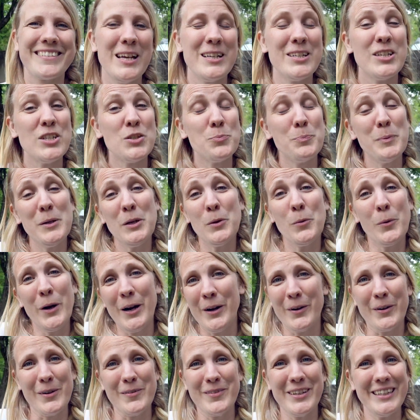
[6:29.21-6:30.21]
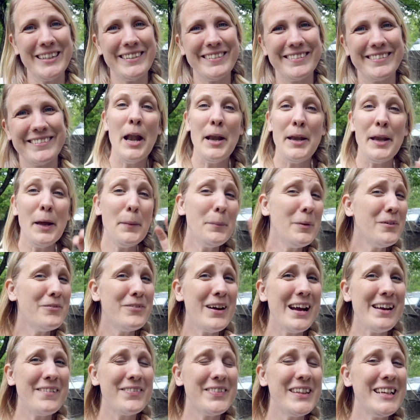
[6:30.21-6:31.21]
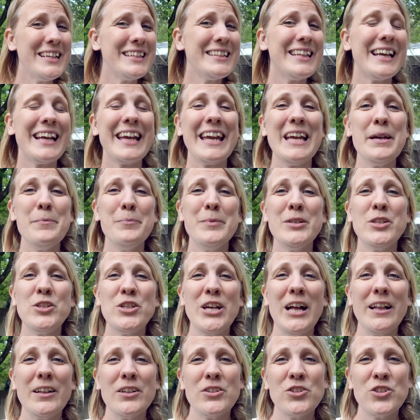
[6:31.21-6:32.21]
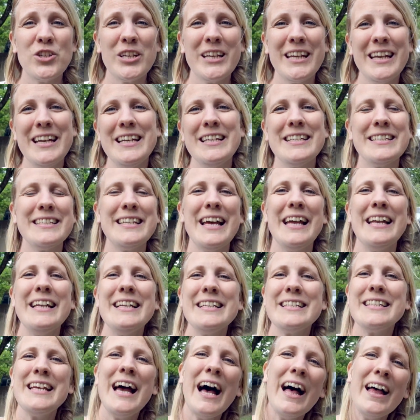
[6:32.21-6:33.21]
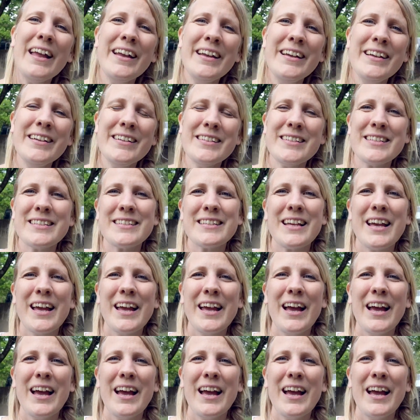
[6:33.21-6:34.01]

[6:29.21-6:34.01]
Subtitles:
Just be aware of it. Number 5 thing that can be challenging is that Italians